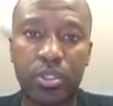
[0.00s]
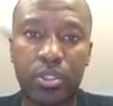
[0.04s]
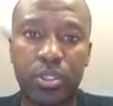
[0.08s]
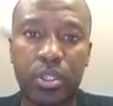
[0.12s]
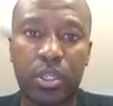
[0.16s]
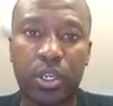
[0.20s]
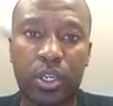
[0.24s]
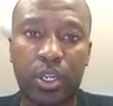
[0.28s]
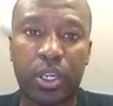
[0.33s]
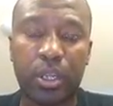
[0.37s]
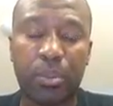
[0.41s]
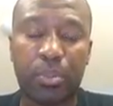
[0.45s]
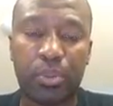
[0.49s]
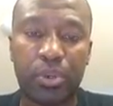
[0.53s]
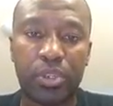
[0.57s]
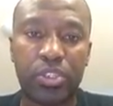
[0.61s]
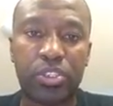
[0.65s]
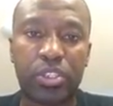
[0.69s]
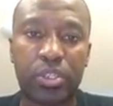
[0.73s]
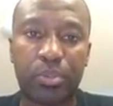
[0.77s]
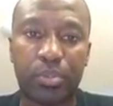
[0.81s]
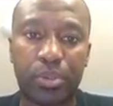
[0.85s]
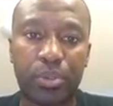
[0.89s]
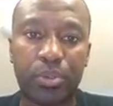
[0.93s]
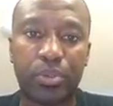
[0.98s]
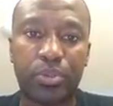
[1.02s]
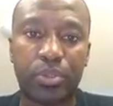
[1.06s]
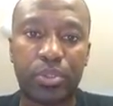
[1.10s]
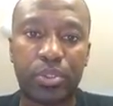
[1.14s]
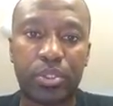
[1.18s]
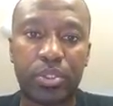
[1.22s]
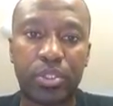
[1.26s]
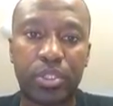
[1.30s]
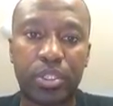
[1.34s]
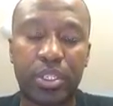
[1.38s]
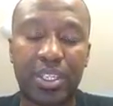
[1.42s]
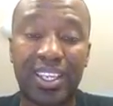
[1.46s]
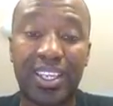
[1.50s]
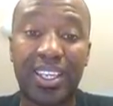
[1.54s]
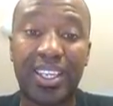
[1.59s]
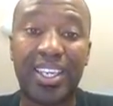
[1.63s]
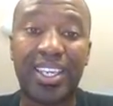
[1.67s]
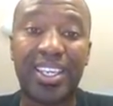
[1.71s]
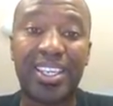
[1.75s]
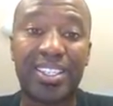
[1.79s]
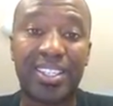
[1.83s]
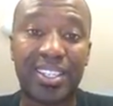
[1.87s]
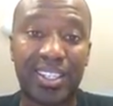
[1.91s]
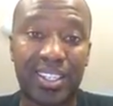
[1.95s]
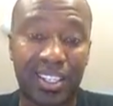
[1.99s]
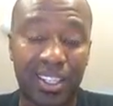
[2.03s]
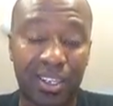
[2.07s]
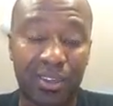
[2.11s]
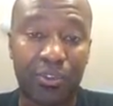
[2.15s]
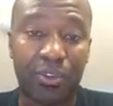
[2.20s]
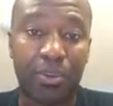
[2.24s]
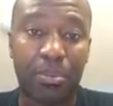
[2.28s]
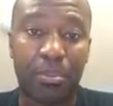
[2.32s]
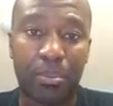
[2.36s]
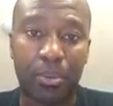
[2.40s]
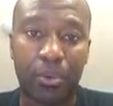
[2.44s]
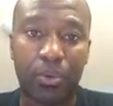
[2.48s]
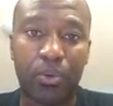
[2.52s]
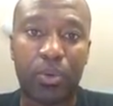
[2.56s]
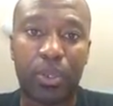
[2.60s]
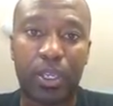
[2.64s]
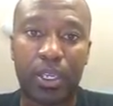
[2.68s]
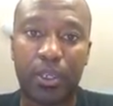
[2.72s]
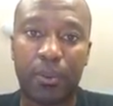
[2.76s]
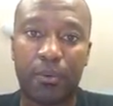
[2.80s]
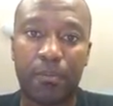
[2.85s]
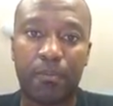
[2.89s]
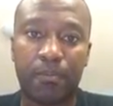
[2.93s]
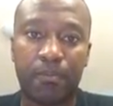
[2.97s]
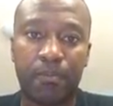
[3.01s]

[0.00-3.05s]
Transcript: godly principles is a different ballgame.